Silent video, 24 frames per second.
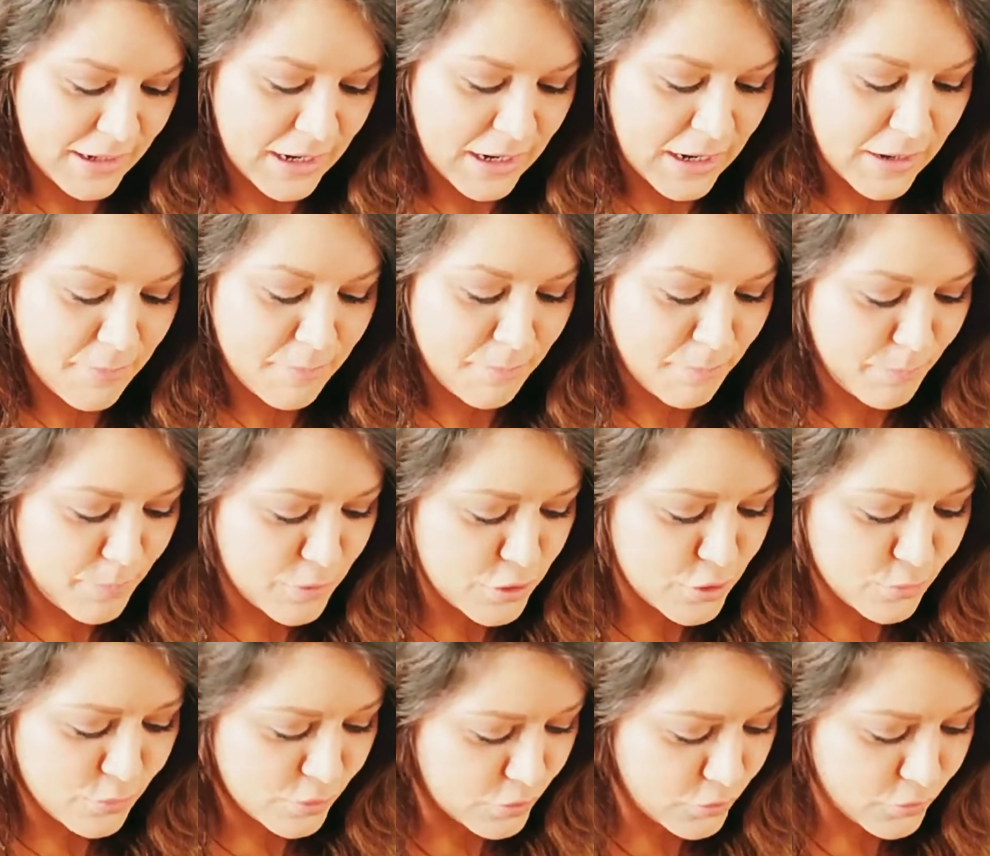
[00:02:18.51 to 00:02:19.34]
But
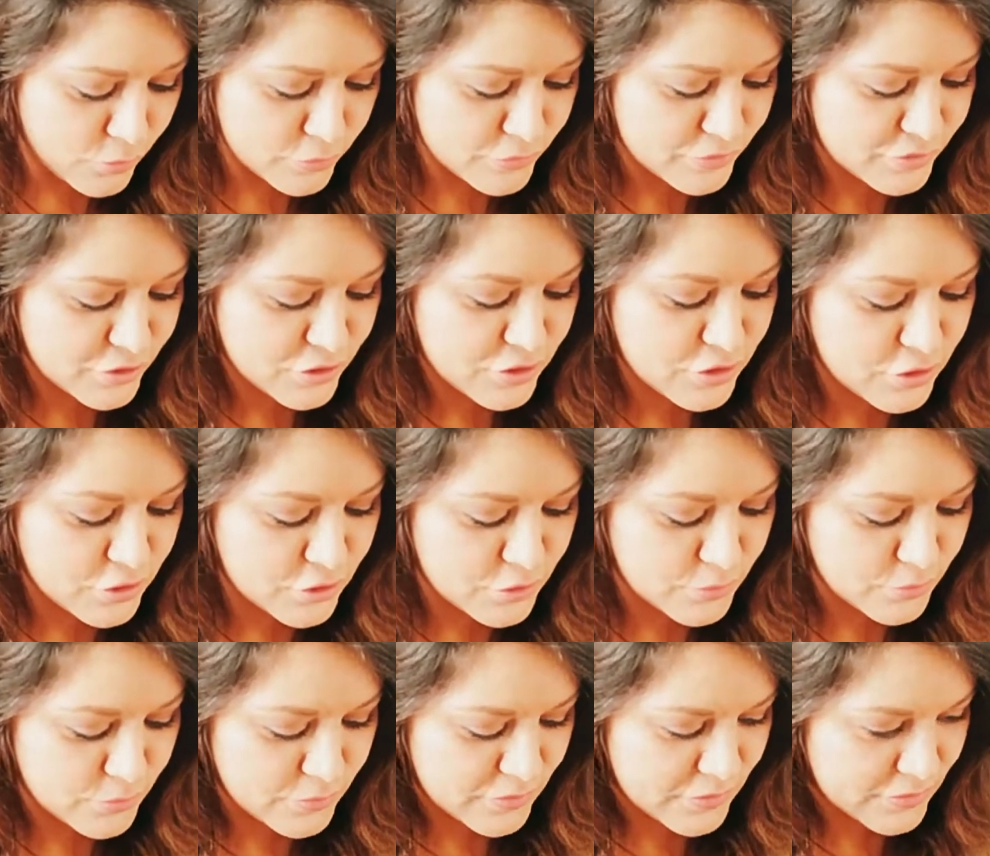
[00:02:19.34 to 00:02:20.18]
you can also
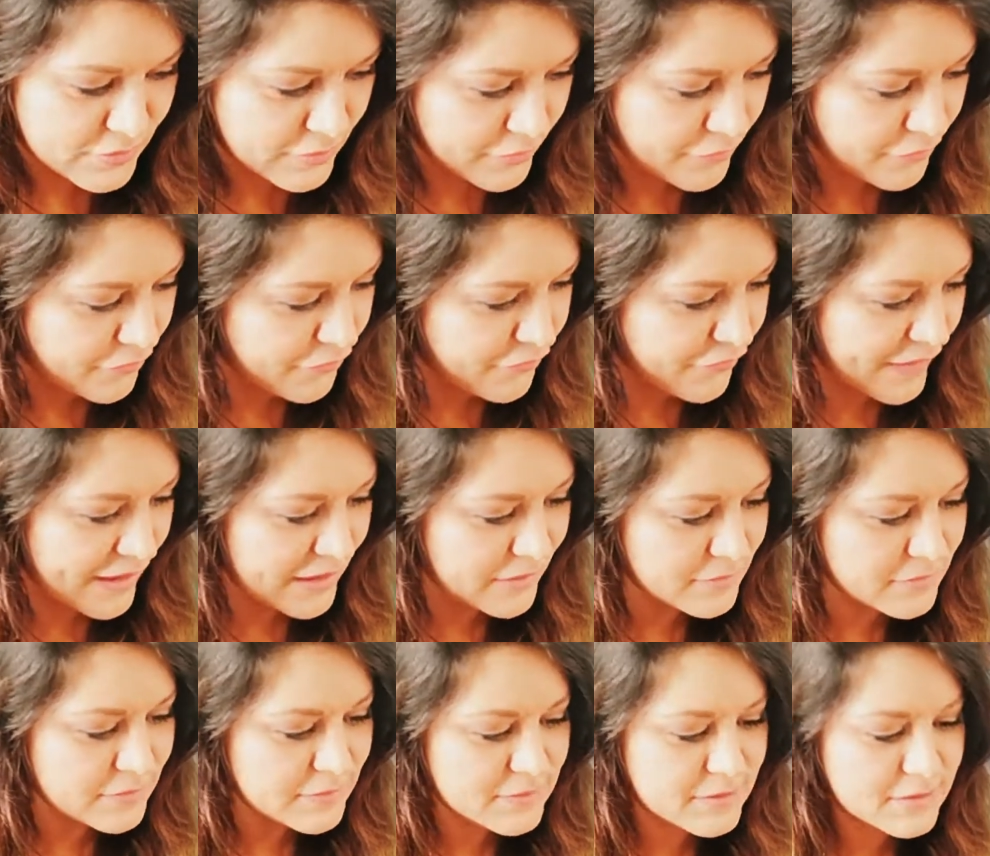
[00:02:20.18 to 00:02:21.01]
use
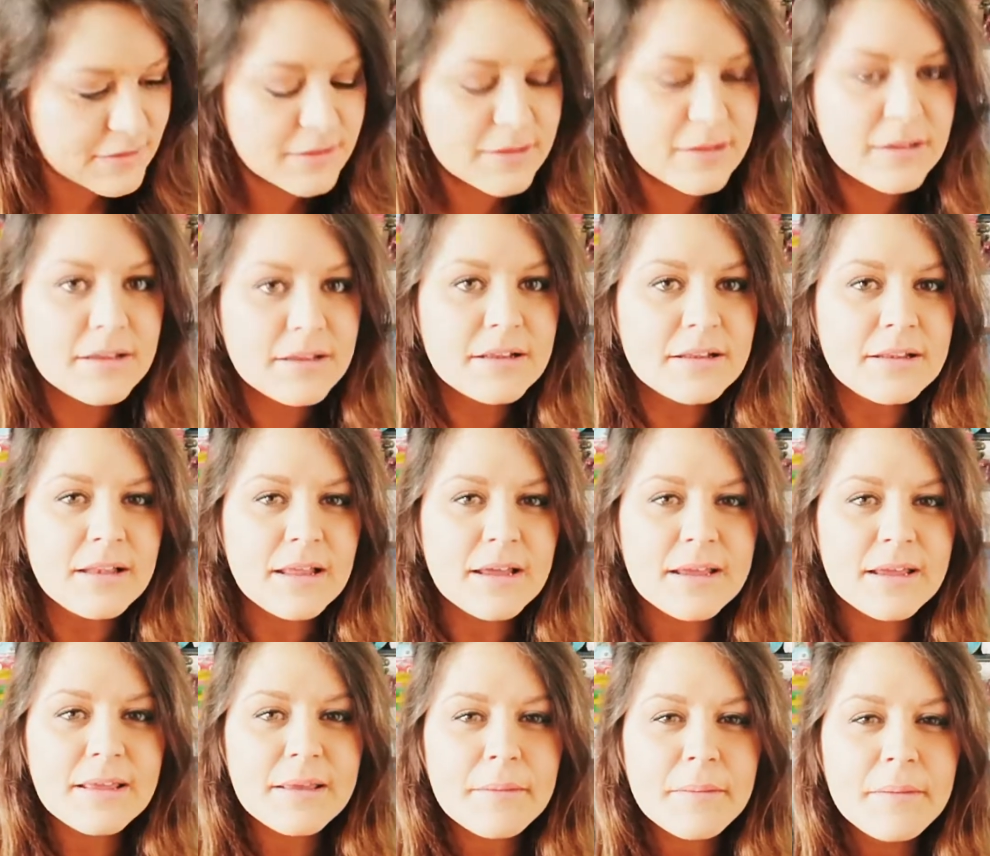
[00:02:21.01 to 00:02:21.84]
felt,
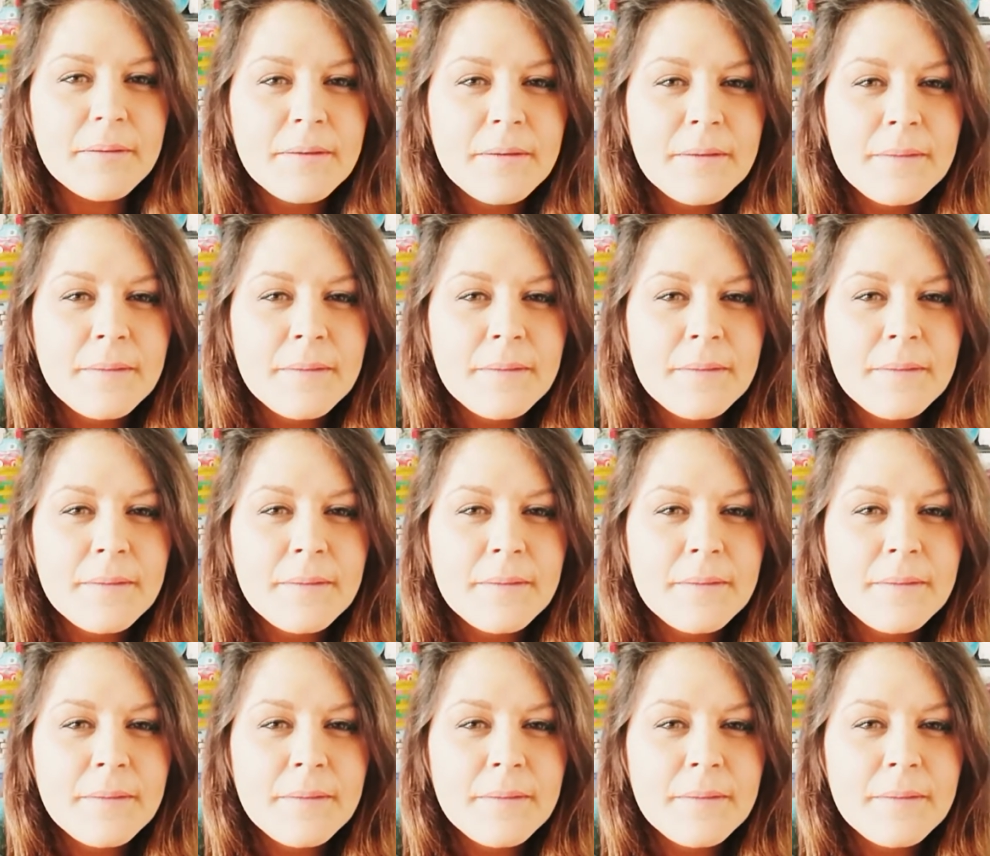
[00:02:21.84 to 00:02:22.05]
like